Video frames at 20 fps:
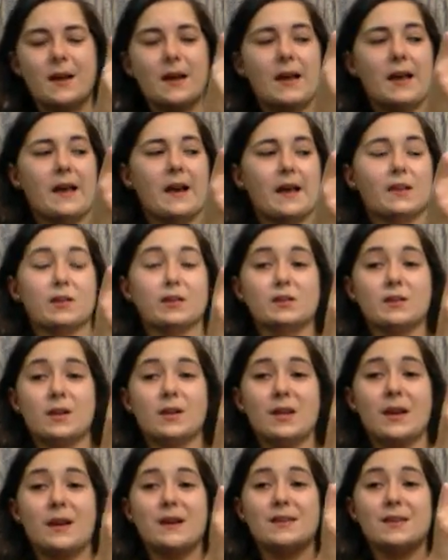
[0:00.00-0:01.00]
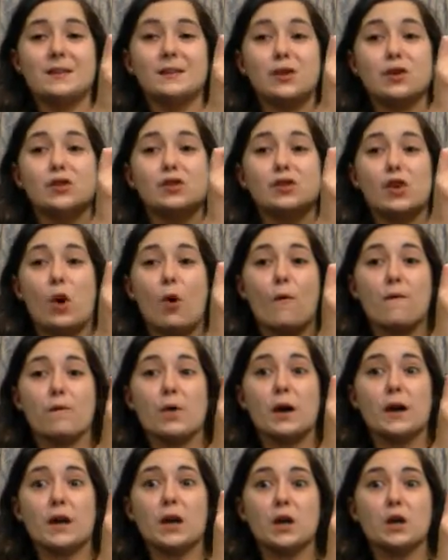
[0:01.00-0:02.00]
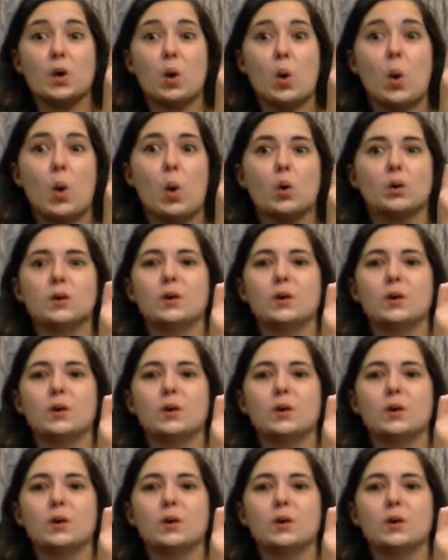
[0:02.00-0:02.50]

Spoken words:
And I looked online, and these are so freaking cool.